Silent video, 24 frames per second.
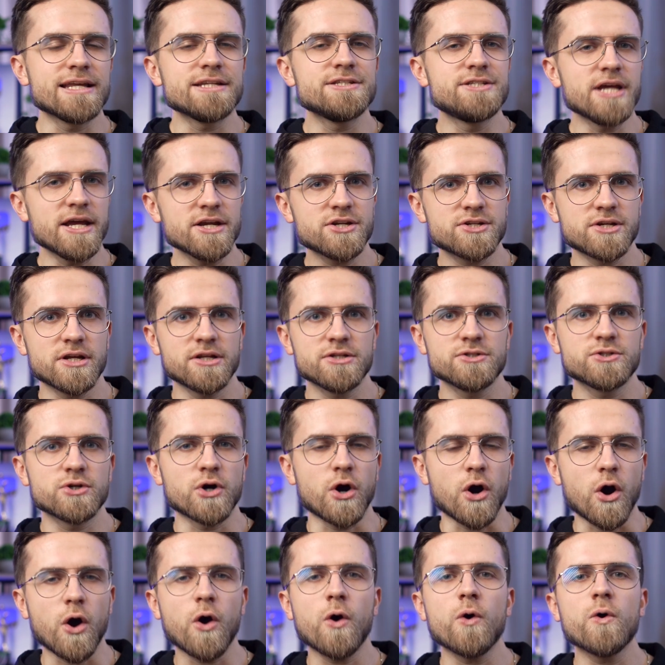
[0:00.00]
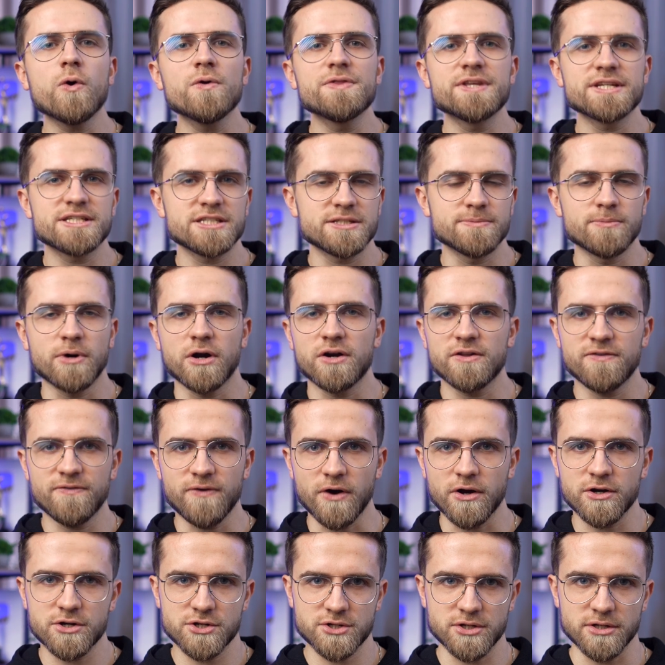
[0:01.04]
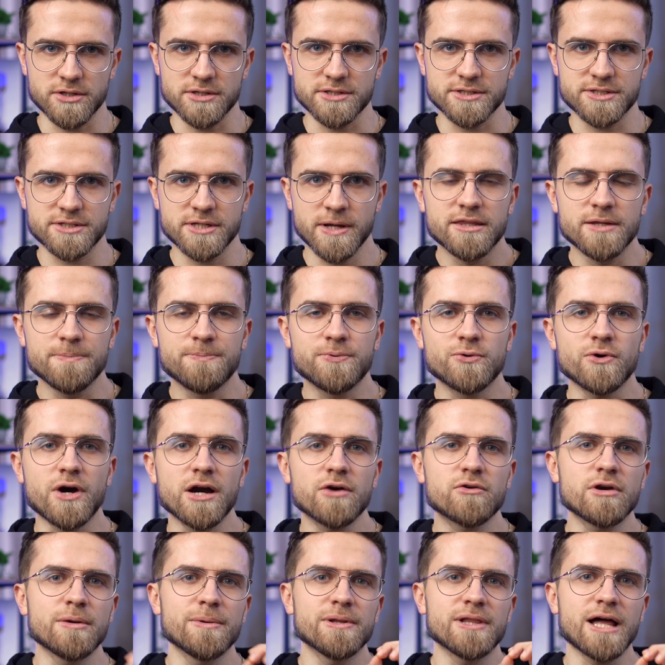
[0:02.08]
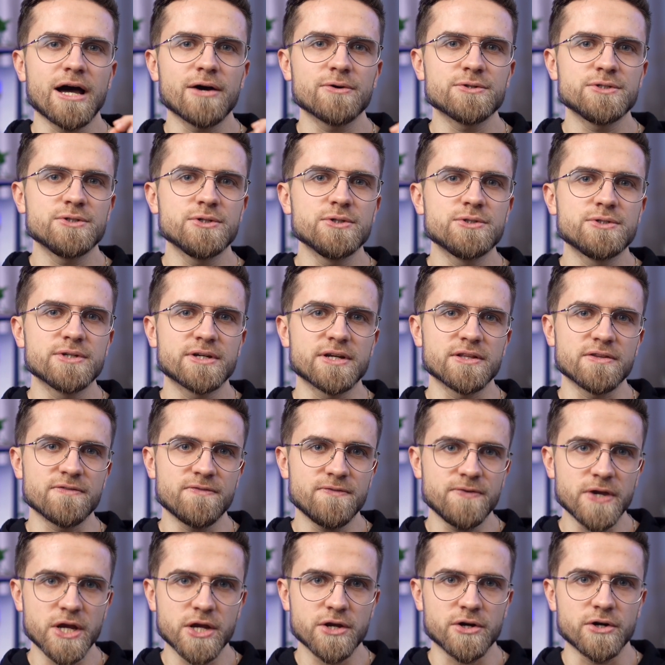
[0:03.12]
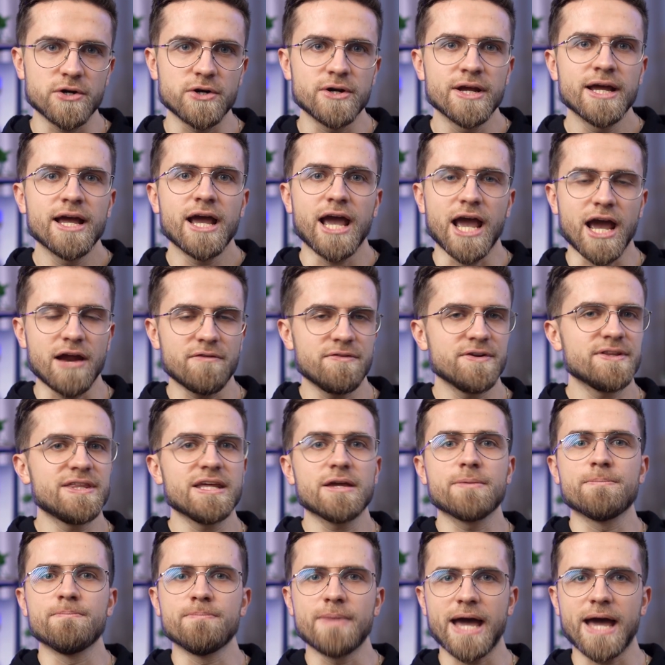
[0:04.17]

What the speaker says: addition to all the smart functions, the program allows you to configure everything